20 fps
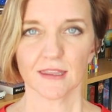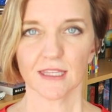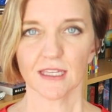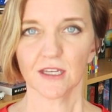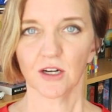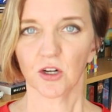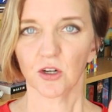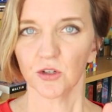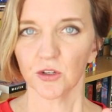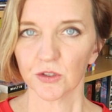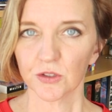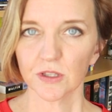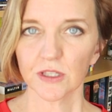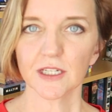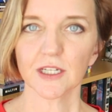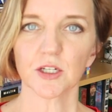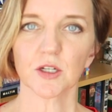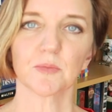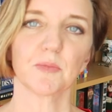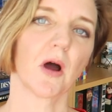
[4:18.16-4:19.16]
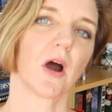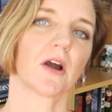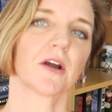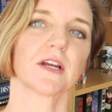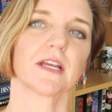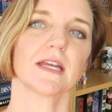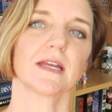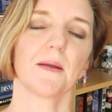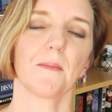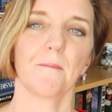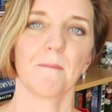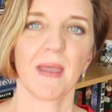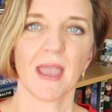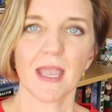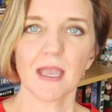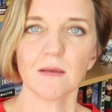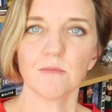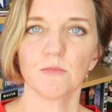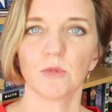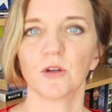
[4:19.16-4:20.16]
the earlier party
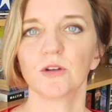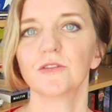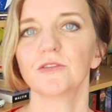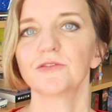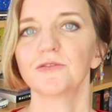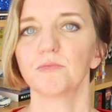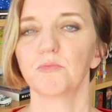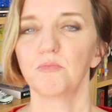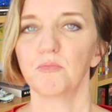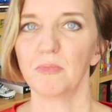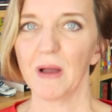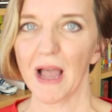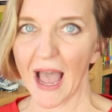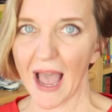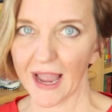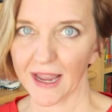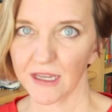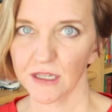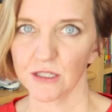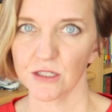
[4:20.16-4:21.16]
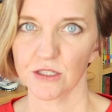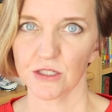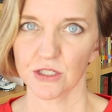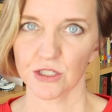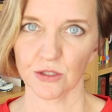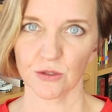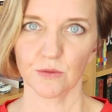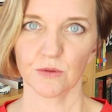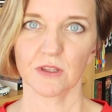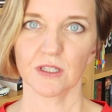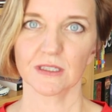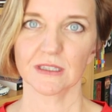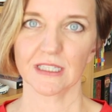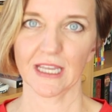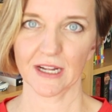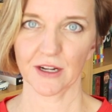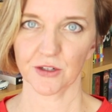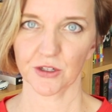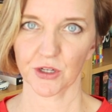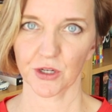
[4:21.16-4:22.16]
may move back to the
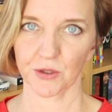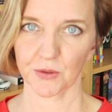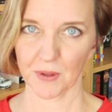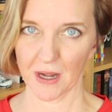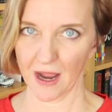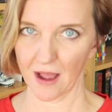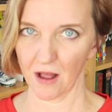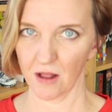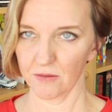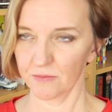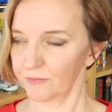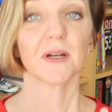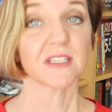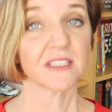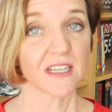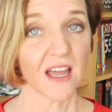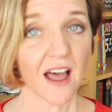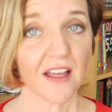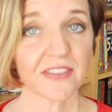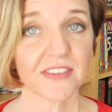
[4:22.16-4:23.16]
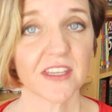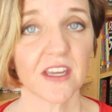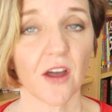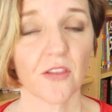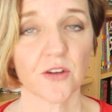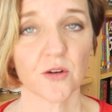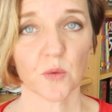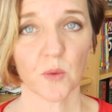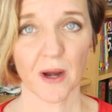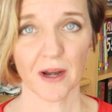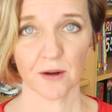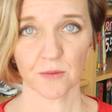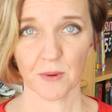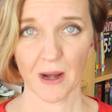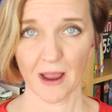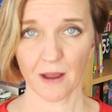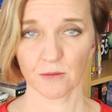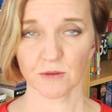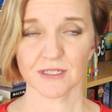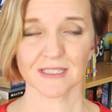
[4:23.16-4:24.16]
later corral, but not the other way
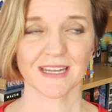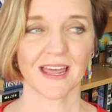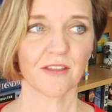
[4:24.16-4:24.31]
around.